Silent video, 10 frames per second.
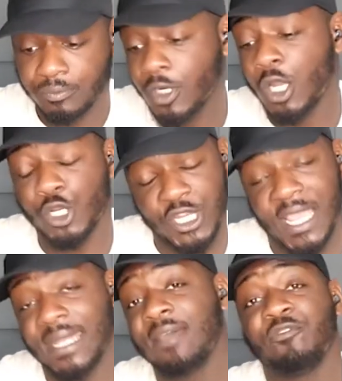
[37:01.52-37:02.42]
on a
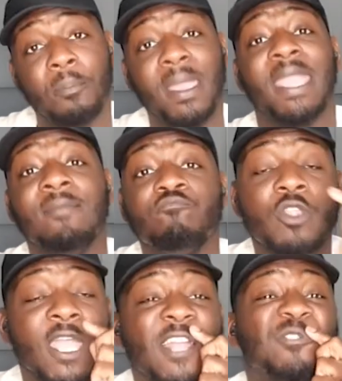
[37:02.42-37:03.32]
chain. And for me,
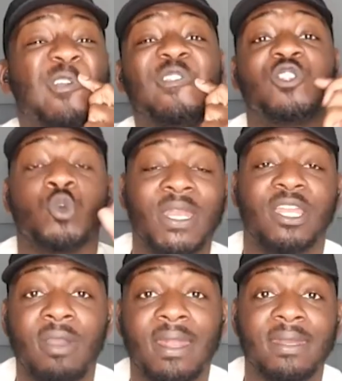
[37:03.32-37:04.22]
it's not the 20
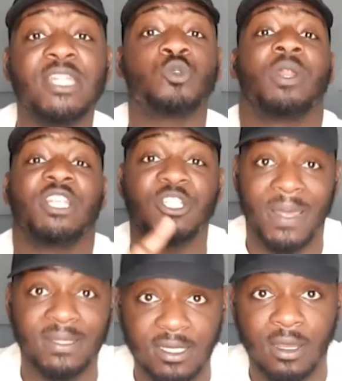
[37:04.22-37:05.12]
grand, it's what he
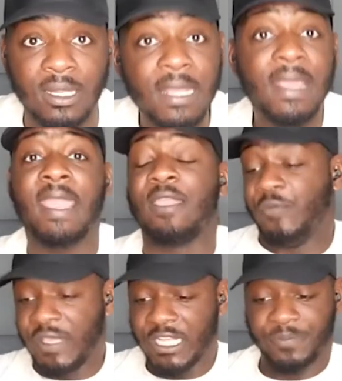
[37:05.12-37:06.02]
spent it on. If
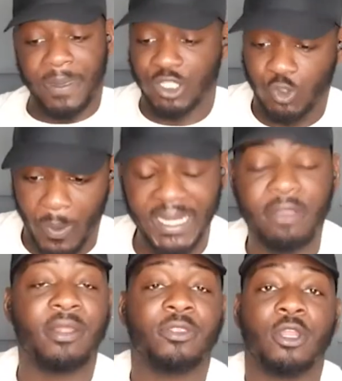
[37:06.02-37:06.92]
he had spent 20
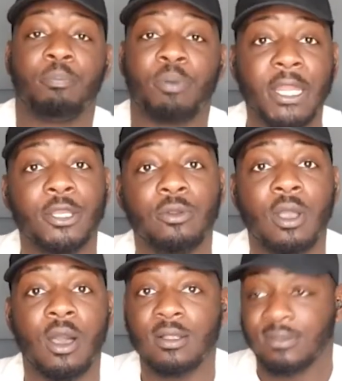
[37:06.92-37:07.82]
grand on a brand new
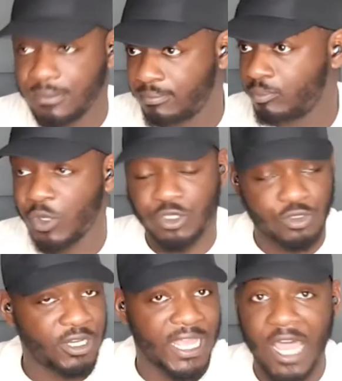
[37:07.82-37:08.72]
car, which is
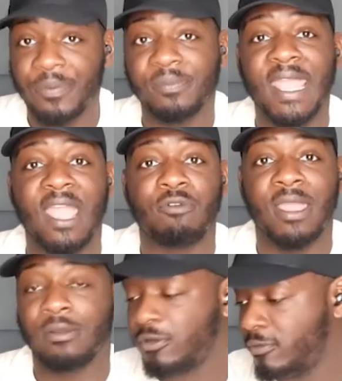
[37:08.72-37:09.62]
going to help him get
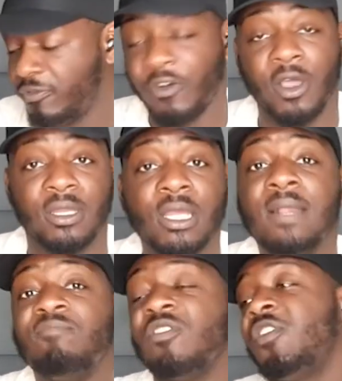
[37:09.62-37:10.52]
around, fine.
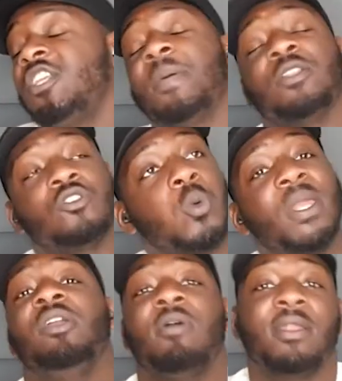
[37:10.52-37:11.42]
If he spent
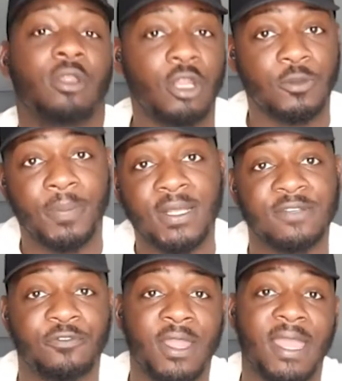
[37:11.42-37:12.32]
20 grand on a
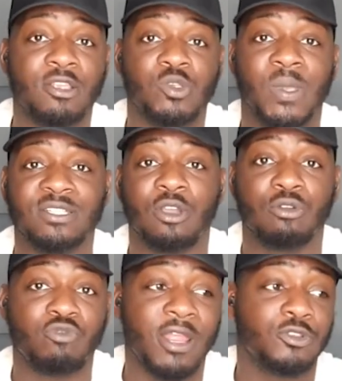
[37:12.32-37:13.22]
deposit for a house so he hasn't got a
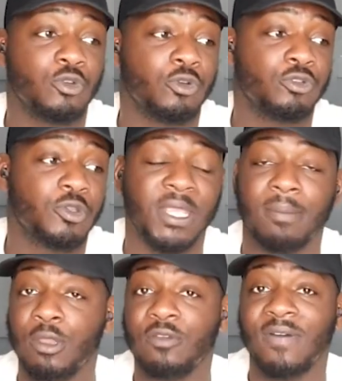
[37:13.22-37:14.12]
rent or so he
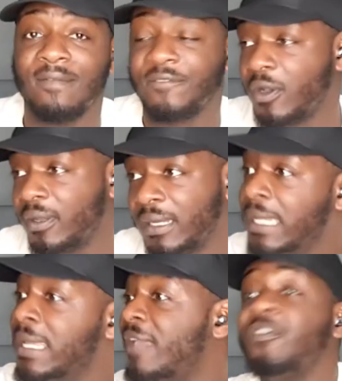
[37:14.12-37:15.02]
can move out, fine.
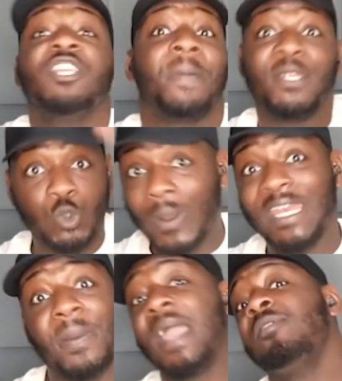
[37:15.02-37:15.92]
If he spent
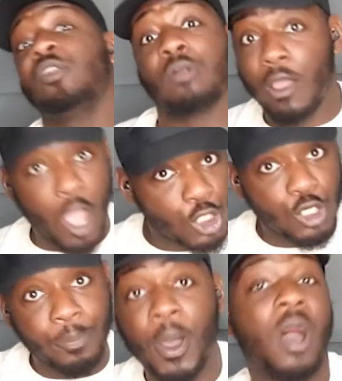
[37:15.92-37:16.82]
£20 on an
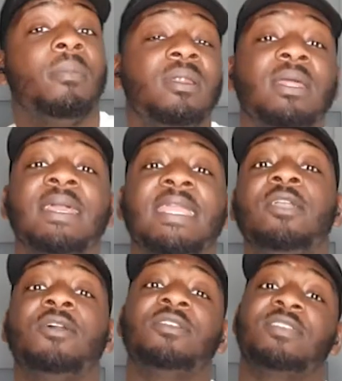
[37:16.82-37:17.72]
apartment, he
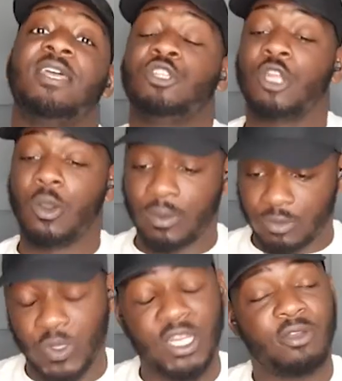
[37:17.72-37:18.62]
could have said,
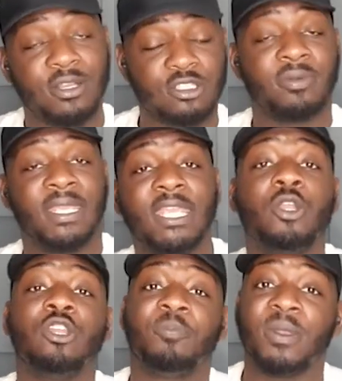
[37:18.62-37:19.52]
20 grand, sorry. He
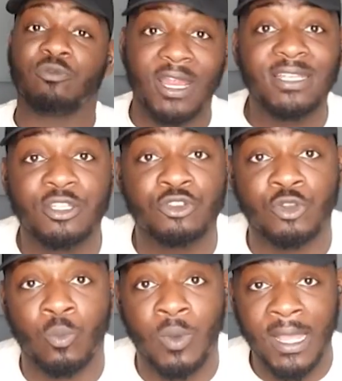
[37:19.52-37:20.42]
could have been renting
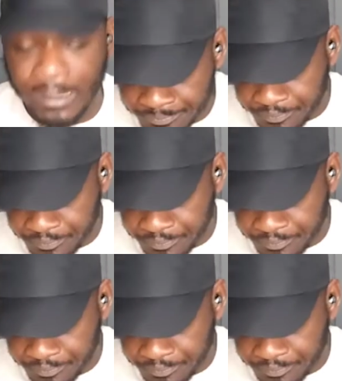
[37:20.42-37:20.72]
somewhere,